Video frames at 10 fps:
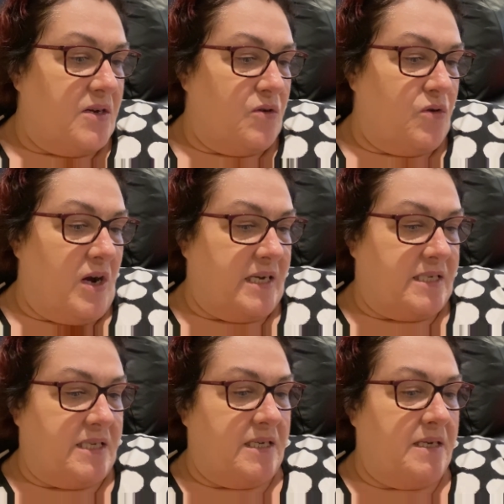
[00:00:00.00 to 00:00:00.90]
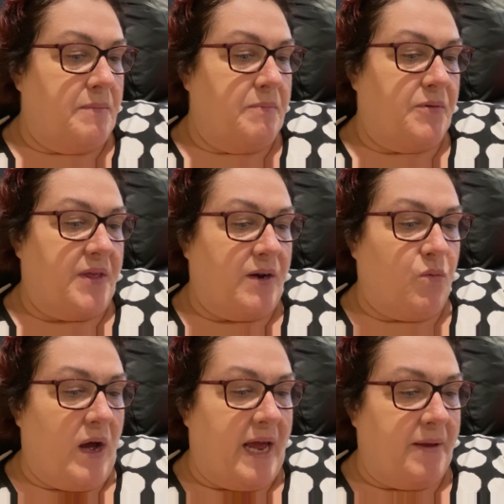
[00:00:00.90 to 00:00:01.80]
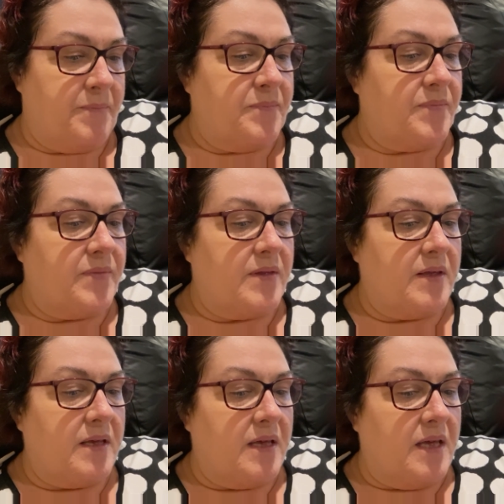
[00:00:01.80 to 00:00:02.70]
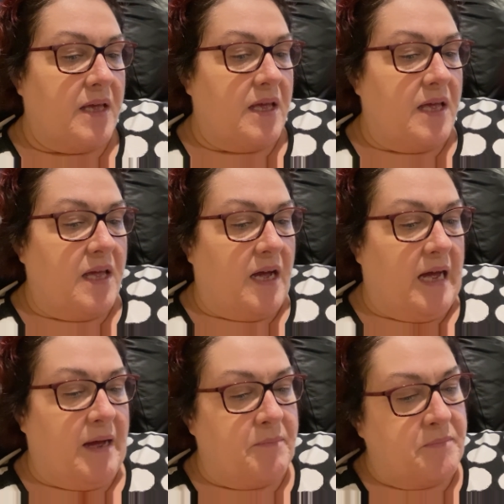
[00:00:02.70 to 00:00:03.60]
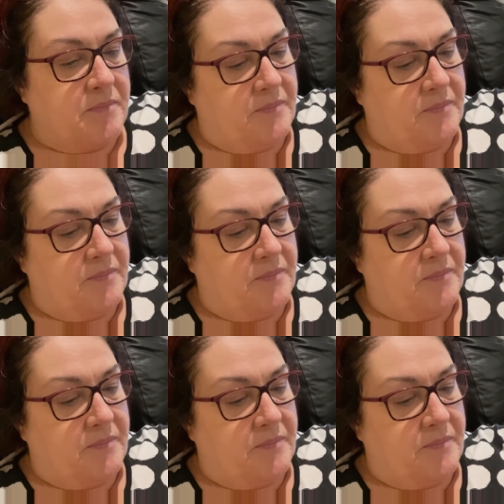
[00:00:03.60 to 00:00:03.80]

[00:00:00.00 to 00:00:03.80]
All right, let me put that away. For